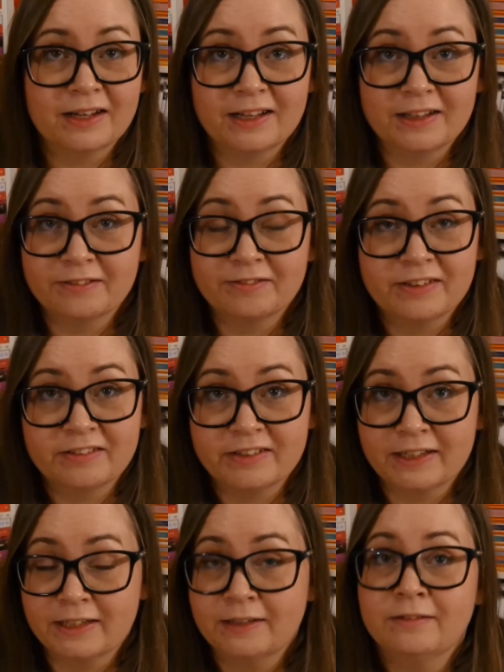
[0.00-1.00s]
and
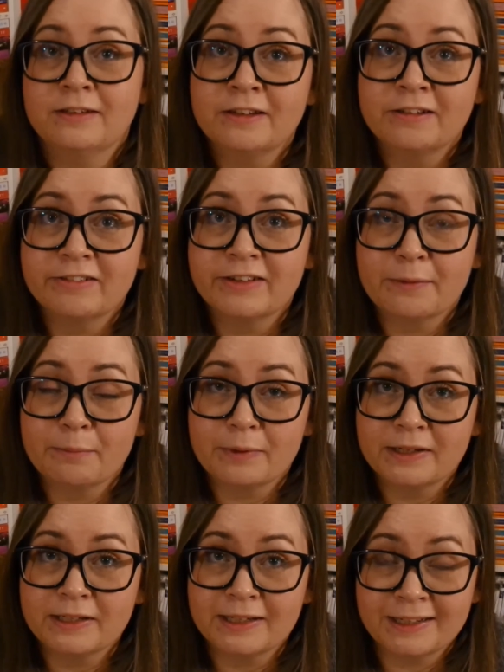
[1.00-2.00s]
very
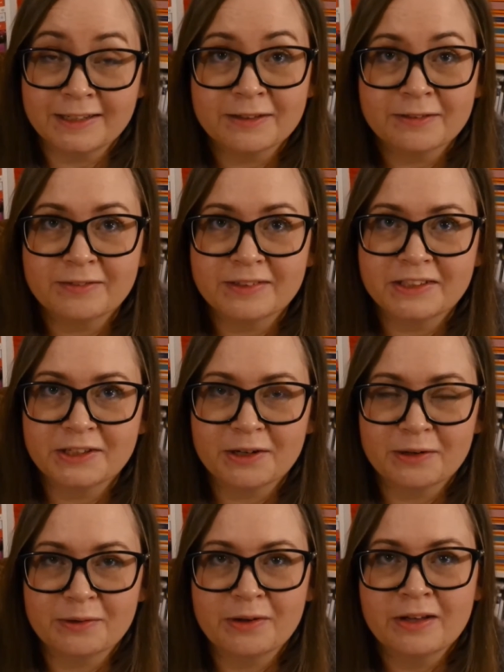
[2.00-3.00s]
rambly
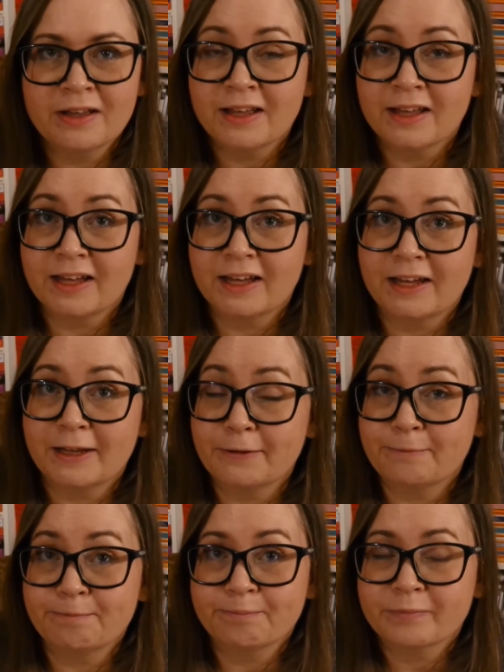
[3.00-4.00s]
video,
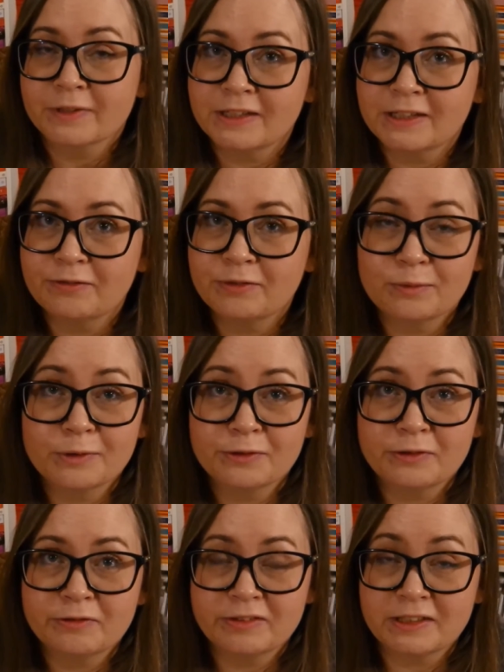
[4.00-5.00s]
and if you want
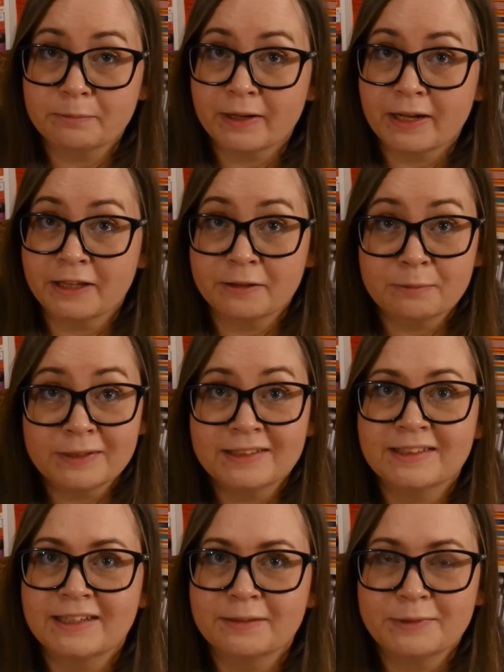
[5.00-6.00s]
to read Pan,
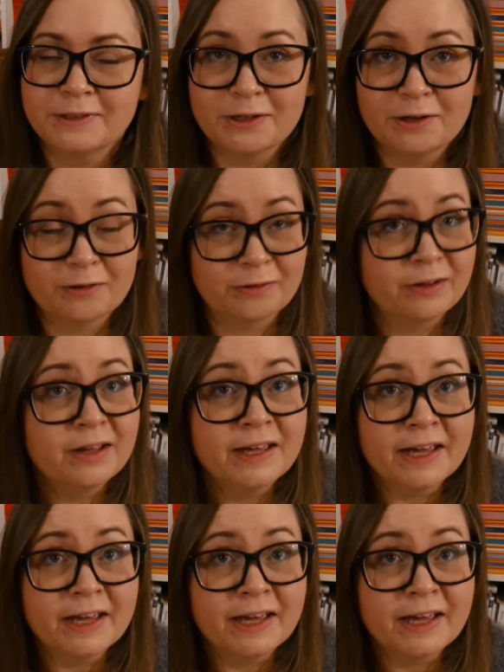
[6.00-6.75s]
please let me know.